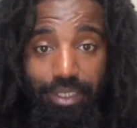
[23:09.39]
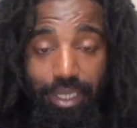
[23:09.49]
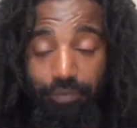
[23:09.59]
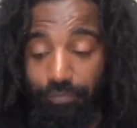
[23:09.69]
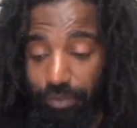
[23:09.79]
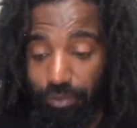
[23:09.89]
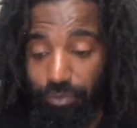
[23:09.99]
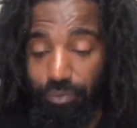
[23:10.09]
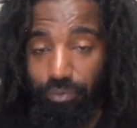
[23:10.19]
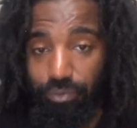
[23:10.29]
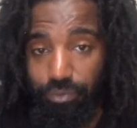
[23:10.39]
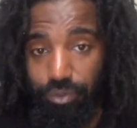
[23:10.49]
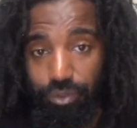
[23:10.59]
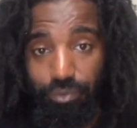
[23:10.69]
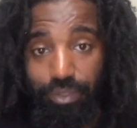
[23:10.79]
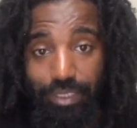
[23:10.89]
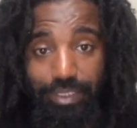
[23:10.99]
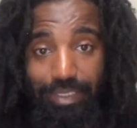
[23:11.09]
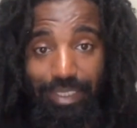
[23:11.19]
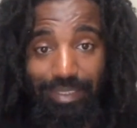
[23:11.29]
If you do
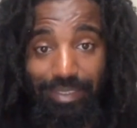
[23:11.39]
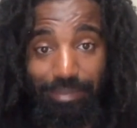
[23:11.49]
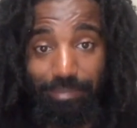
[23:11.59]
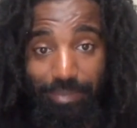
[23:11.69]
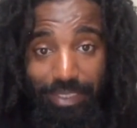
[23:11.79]
these things in